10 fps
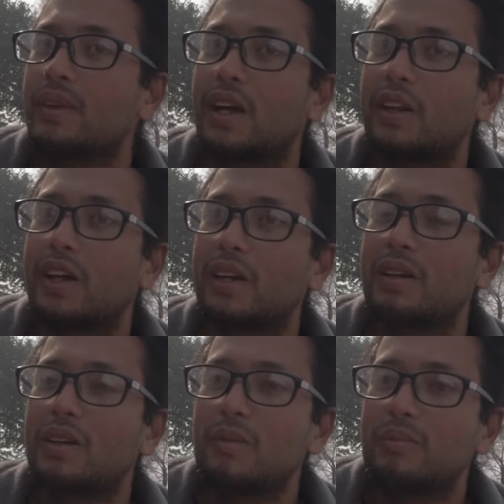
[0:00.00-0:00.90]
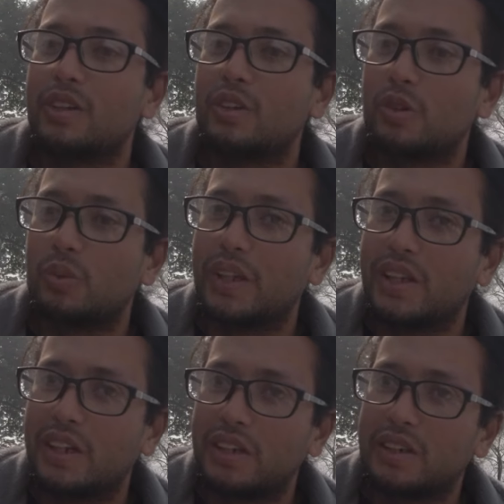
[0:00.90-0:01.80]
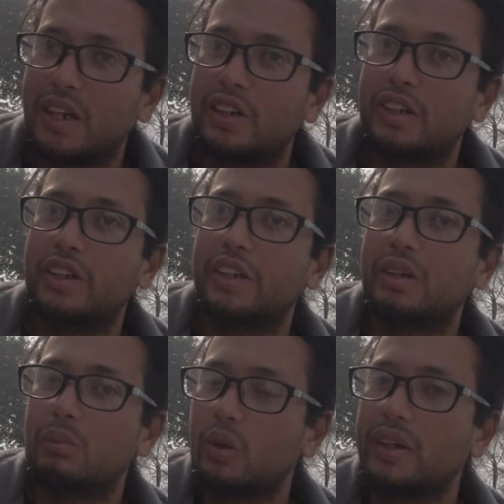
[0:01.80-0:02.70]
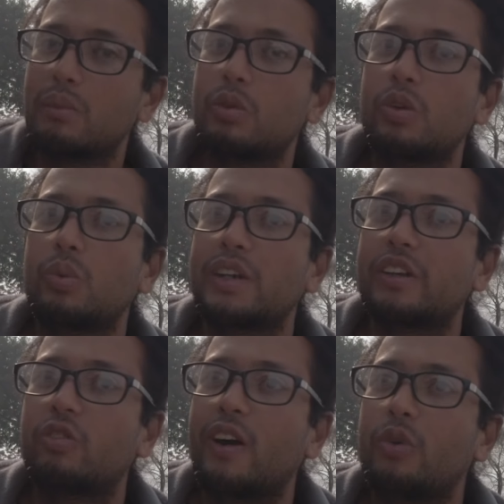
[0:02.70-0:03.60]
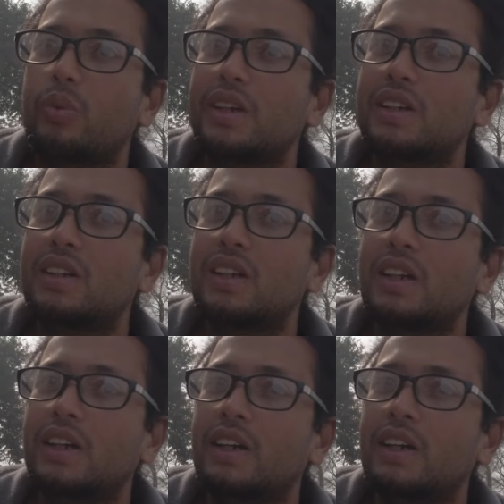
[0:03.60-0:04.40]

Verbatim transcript: And then, so when they started digging more and more, what they found was